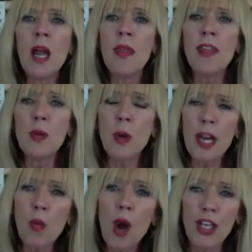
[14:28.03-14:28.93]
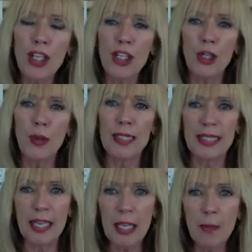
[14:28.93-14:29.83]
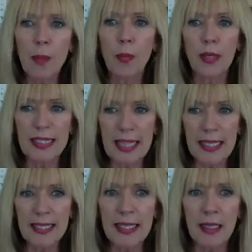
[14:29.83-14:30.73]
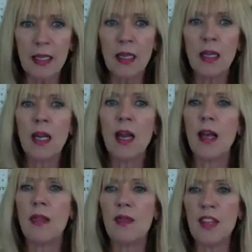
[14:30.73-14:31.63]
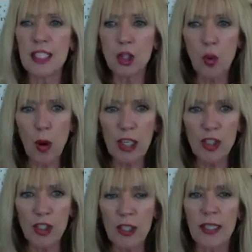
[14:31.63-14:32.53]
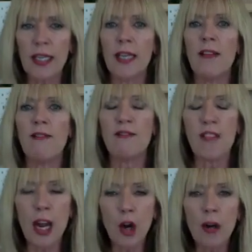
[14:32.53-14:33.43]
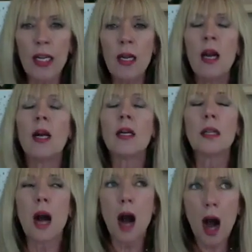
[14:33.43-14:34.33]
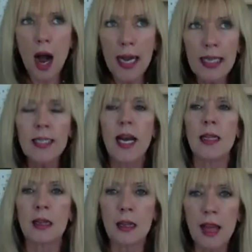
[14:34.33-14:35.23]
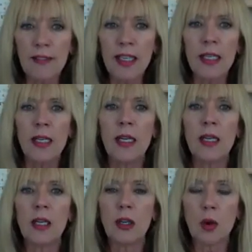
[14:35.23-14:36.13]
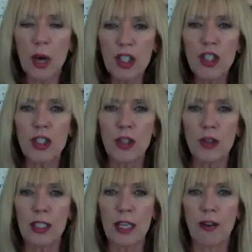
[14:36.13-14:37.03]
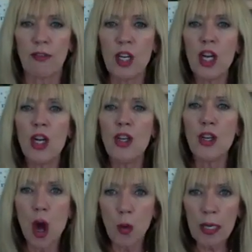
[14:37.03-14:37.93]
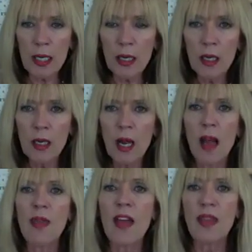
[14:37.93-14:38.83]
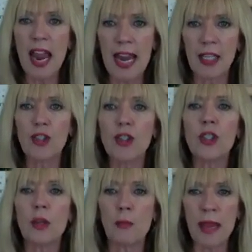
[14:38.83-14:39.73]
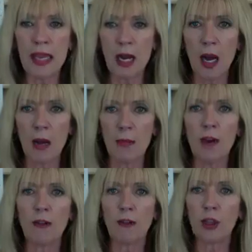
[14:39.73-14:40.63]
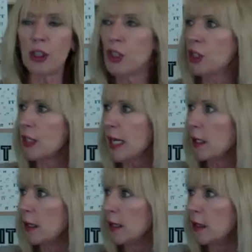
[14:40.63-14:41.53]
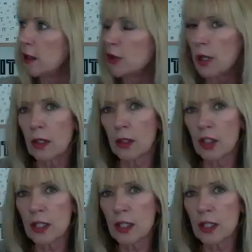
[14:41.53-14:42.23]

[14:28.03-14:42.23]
then what I want you to do is keep presenting this question in a very kind and loving question to yourself, knowing that the answers may come first. It's just like a little trickle,